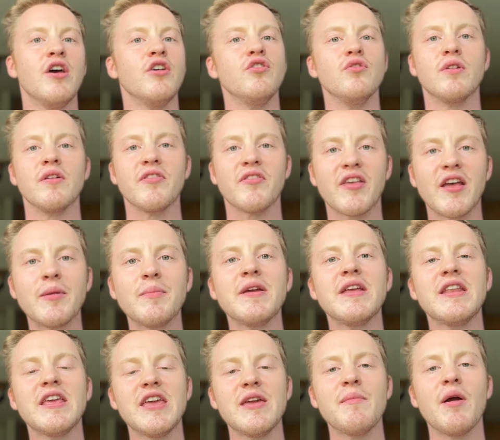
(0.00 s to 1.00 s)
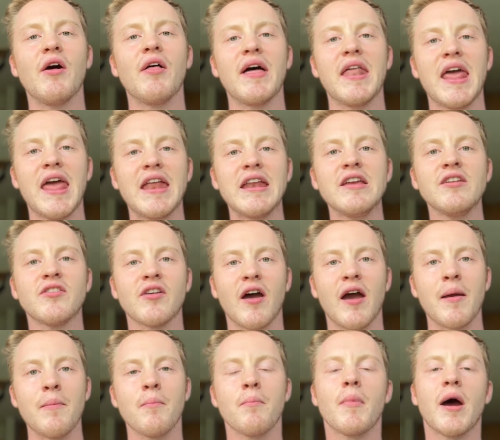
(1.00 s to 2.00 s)
You can send me an email at any
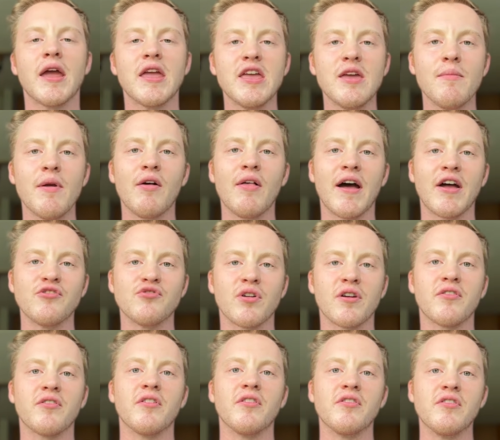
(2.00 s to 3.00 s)
time. My email address is